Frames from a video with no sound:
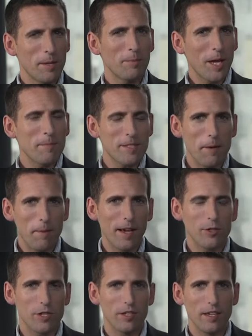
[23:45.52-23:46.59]
sometimes I
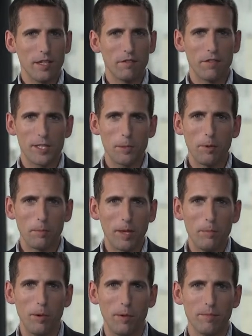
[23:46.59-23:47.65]
picture invisible
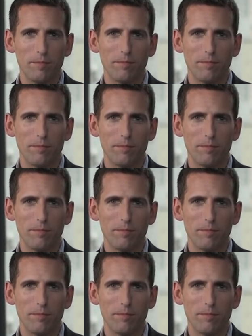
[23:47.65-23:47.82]
people.